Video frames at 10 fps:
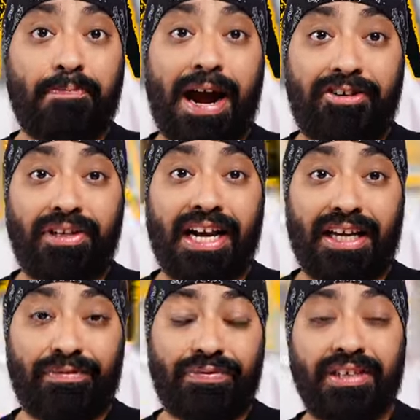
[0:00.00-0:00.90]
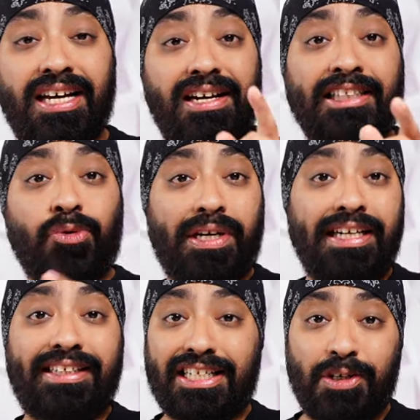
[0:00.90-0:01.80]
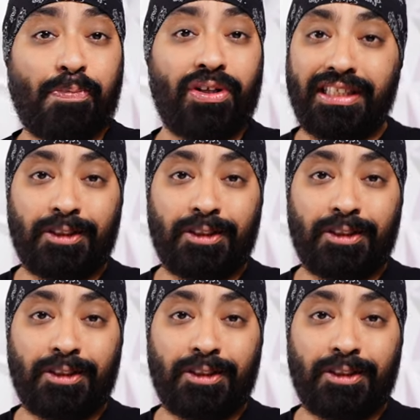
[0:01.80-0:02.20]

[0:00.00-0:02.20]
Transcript: battery life. Let's quickly touch upon the